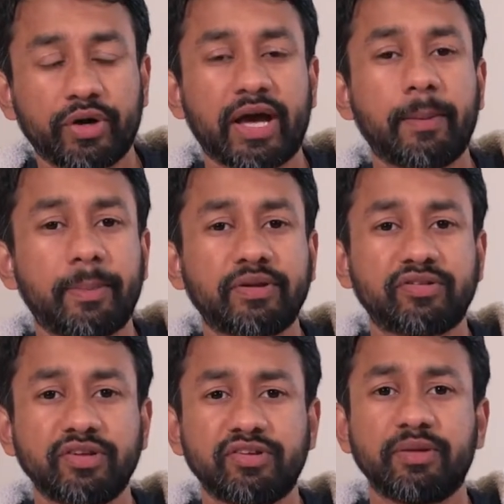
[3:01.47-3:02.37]

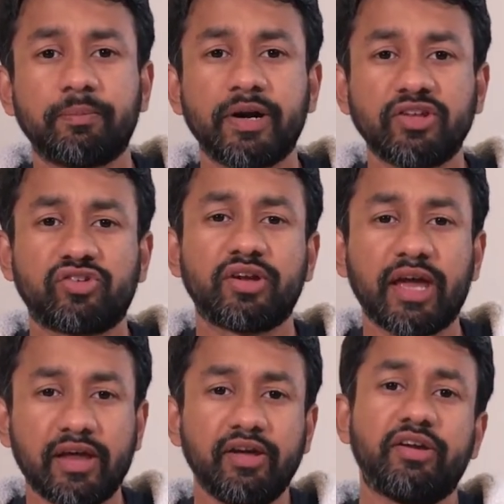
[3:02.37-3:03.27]
happens is the prediction
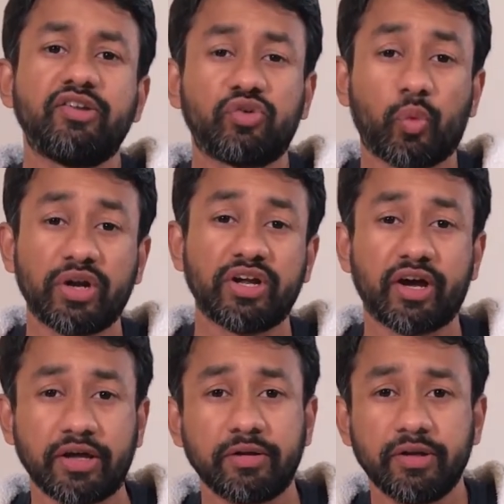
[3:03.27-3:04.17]
error is quite
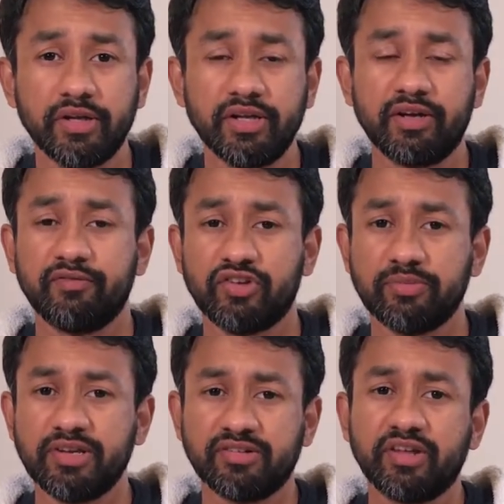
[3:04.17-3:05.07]
high, which
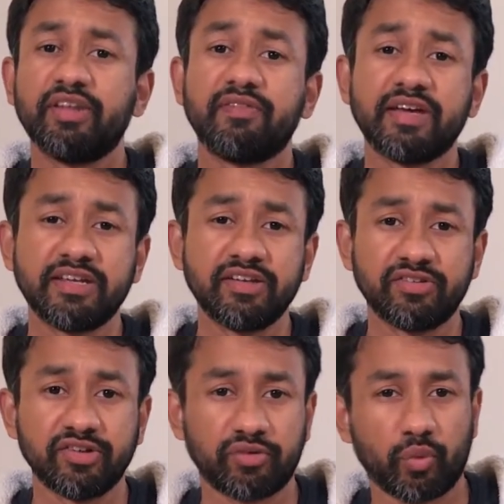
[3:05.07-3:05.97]
means that the
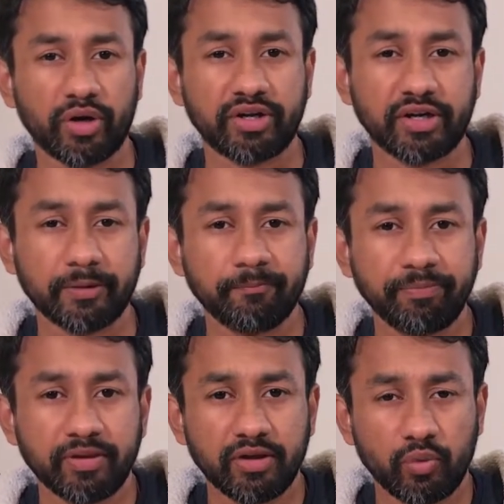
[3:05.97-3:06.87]
variance is quite high.
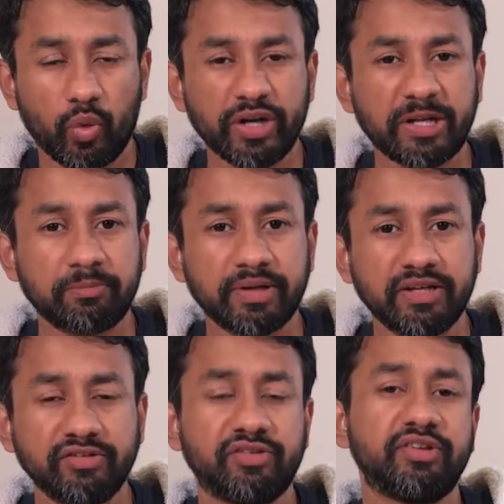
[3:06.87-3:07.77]
What it
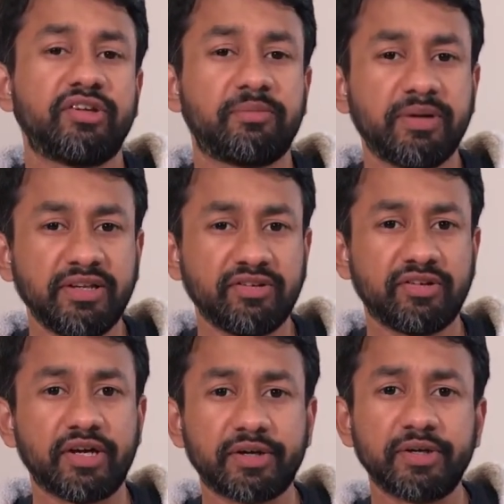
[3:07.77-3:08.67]
means is
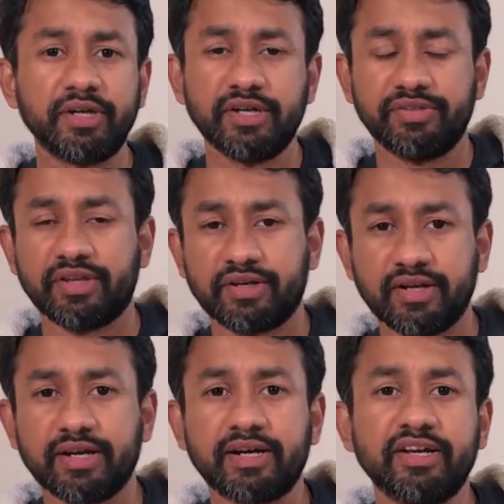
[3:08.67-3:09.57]
that the
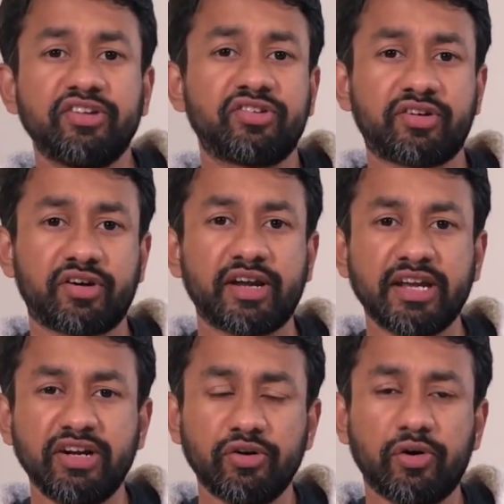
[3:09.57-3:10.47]
data is
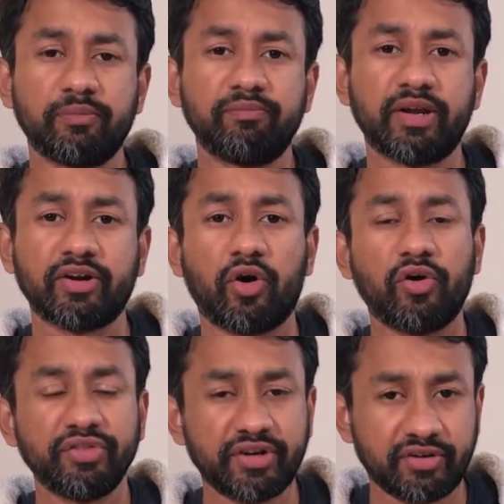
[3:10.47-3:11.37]
trained
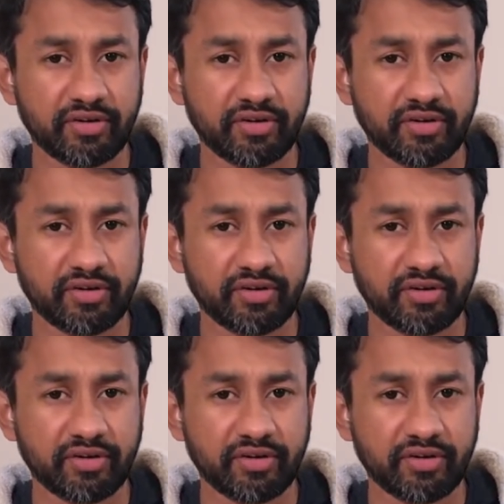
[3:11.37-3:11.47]
on the